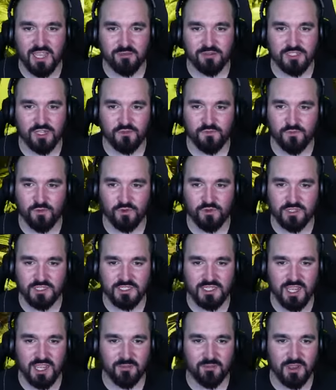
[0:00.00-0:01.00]
stuff all the
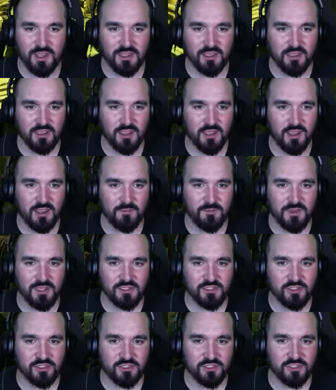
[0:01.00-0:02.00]
same, mate. Um,
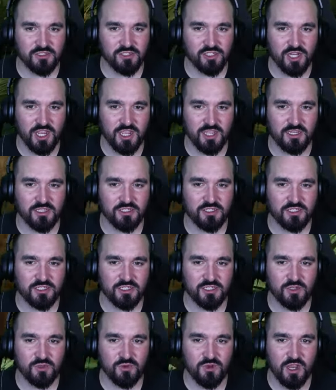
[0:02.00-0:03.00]
it doesn't change.
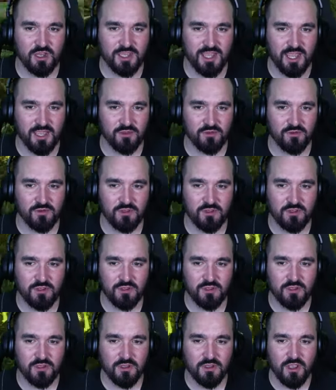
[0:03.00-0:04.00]
You knock out.
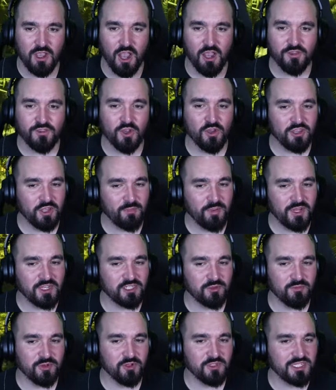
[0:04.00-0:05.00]
I thought there'd be
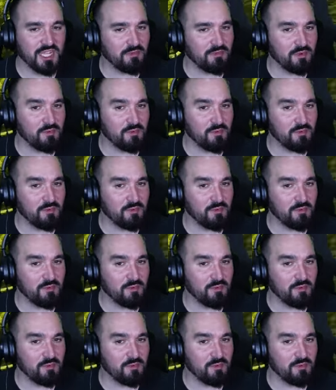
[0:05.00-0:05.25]
some new timing